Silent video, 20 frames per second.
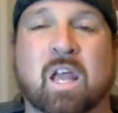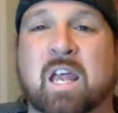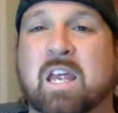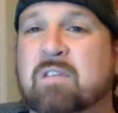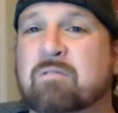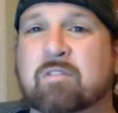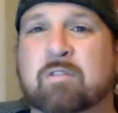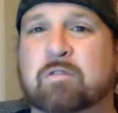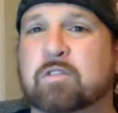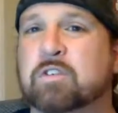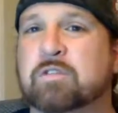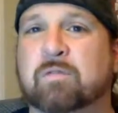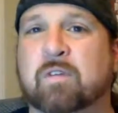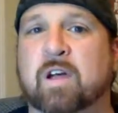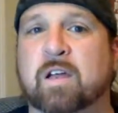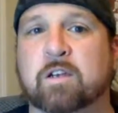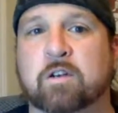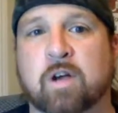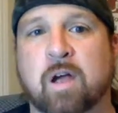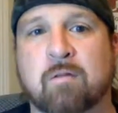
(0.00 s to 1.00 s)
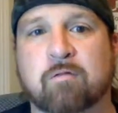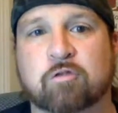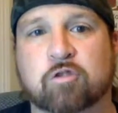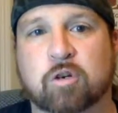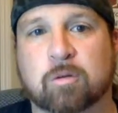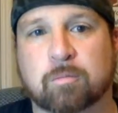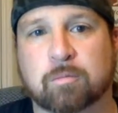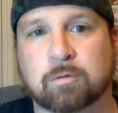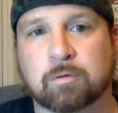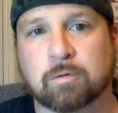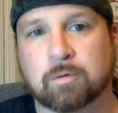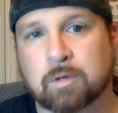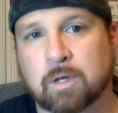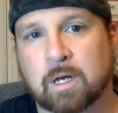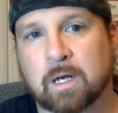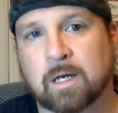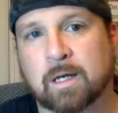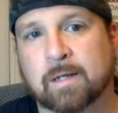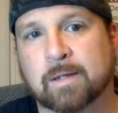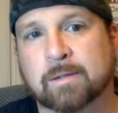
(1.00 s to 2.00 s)
even if you just find you're having trouble
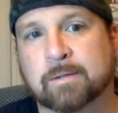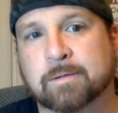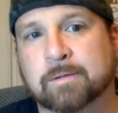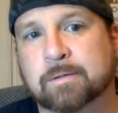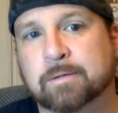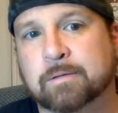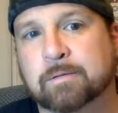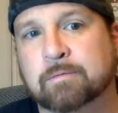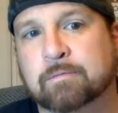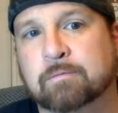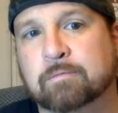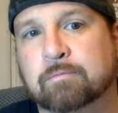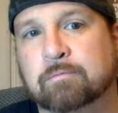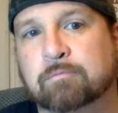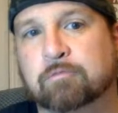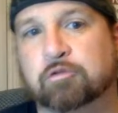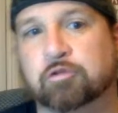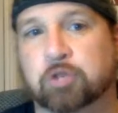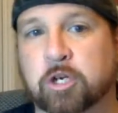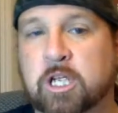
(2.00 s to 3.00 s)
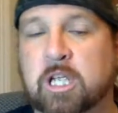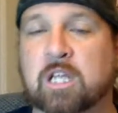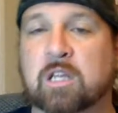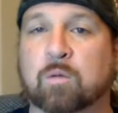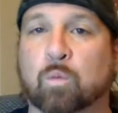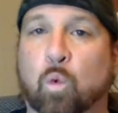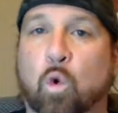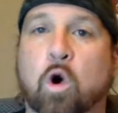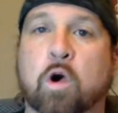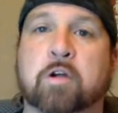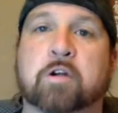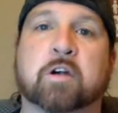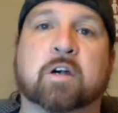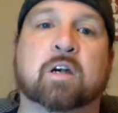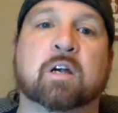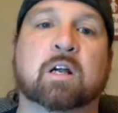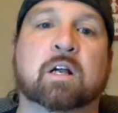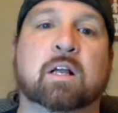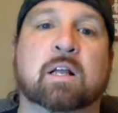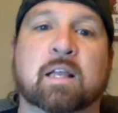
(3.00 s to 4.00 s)
drinking
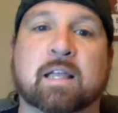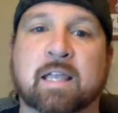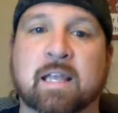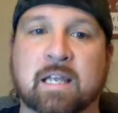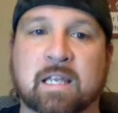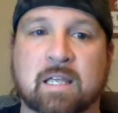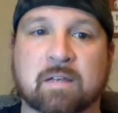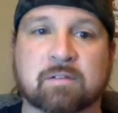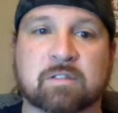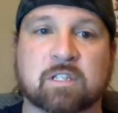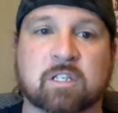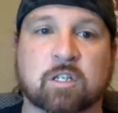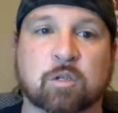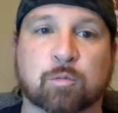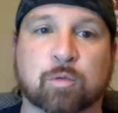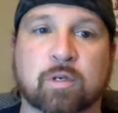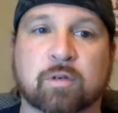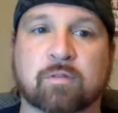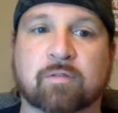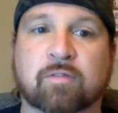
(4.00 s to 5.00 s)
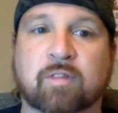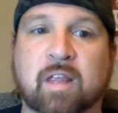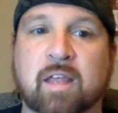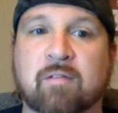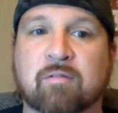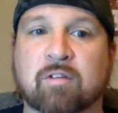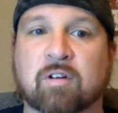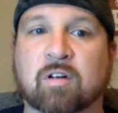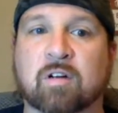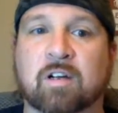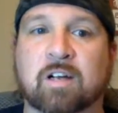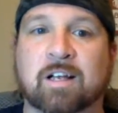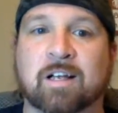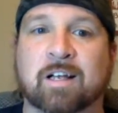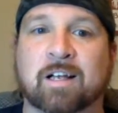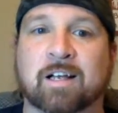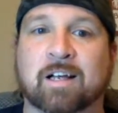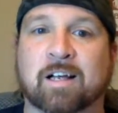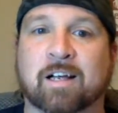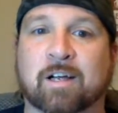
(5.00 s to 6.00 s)
water, again, it gives it a little bit of flavor.
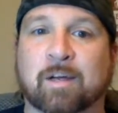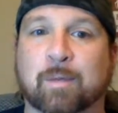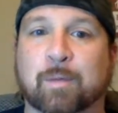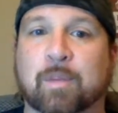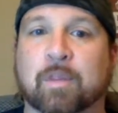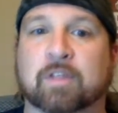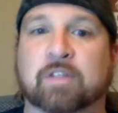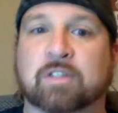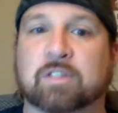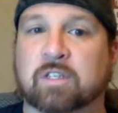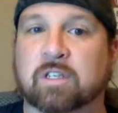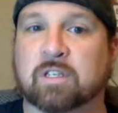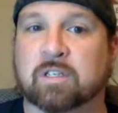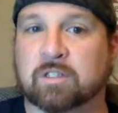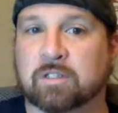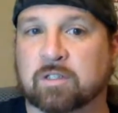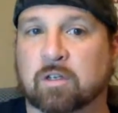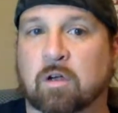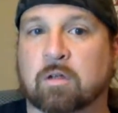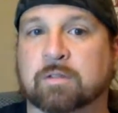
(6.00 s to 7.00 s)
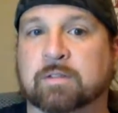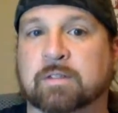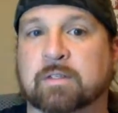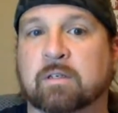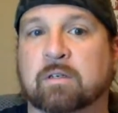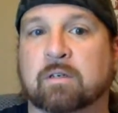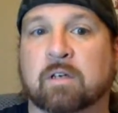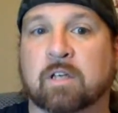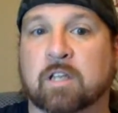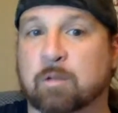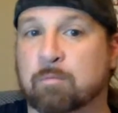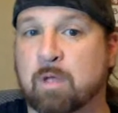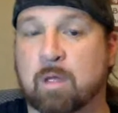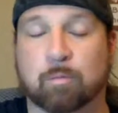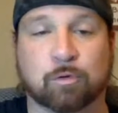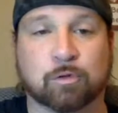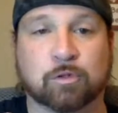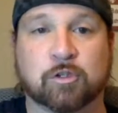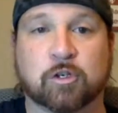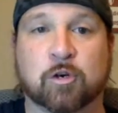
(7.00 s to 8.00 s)
The salt, the
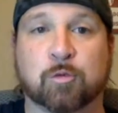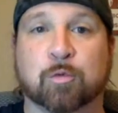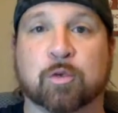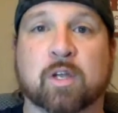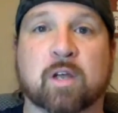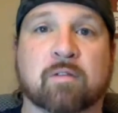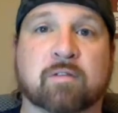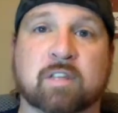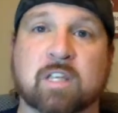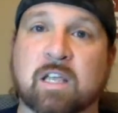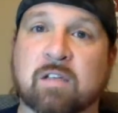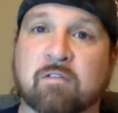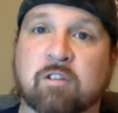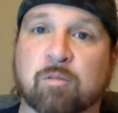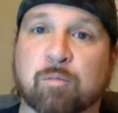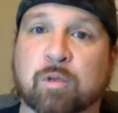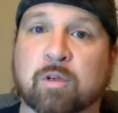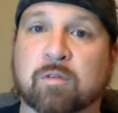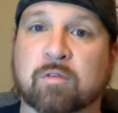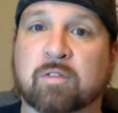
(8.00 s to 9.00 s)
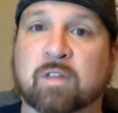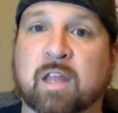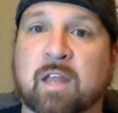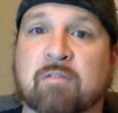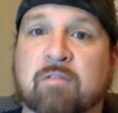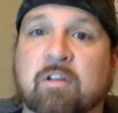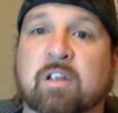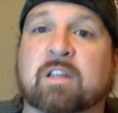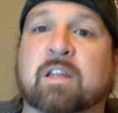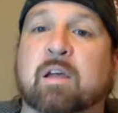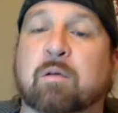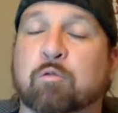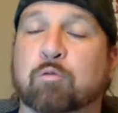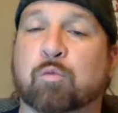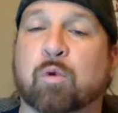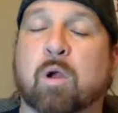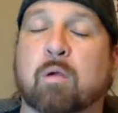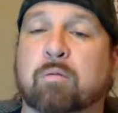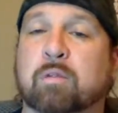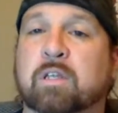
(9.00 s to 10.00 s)
maple syrup would definitely give it a bit of flavoring that would
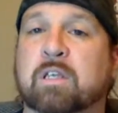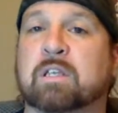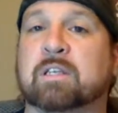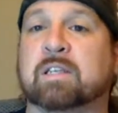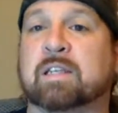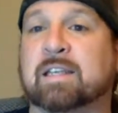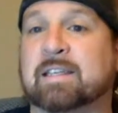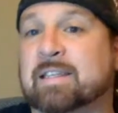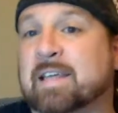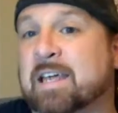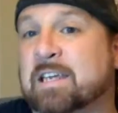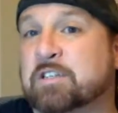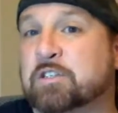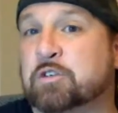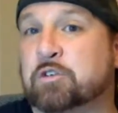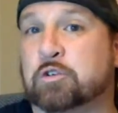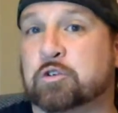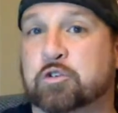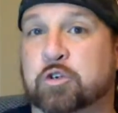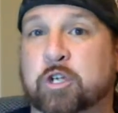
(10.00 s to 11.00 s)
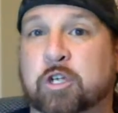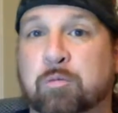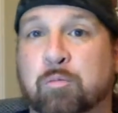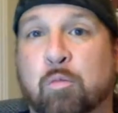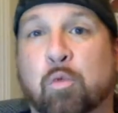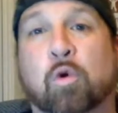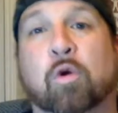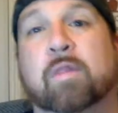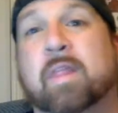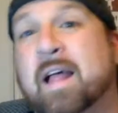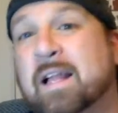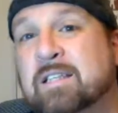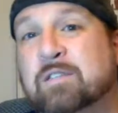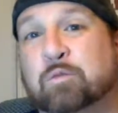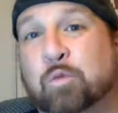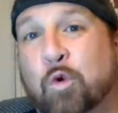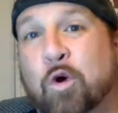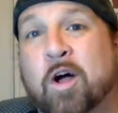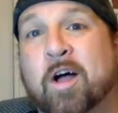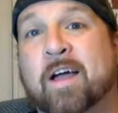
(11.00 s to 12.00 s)
probably entice you to drink it more.
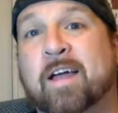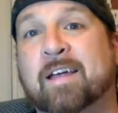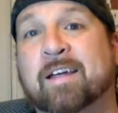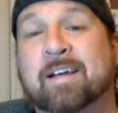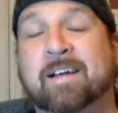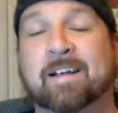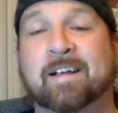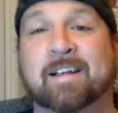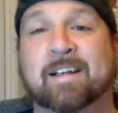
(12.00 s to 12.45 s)
That's why